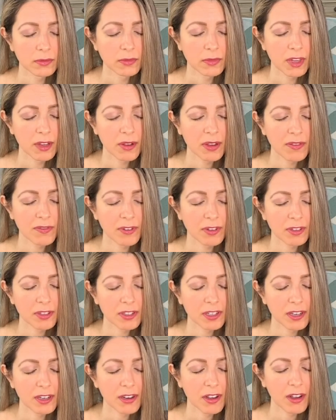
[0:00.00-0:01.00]
Now I feel
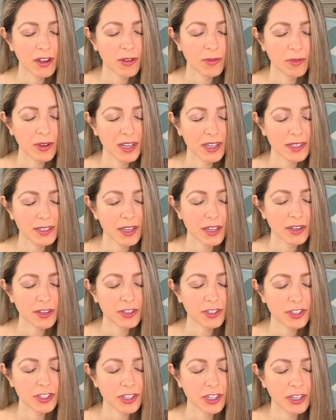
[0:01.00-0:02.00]
Donhotwe's
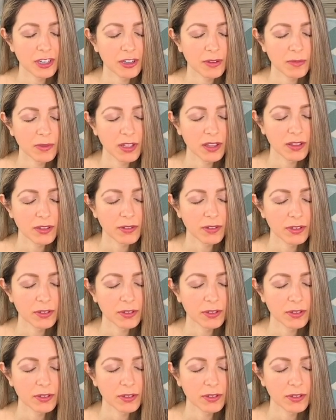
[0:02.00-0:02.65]
energy coming through.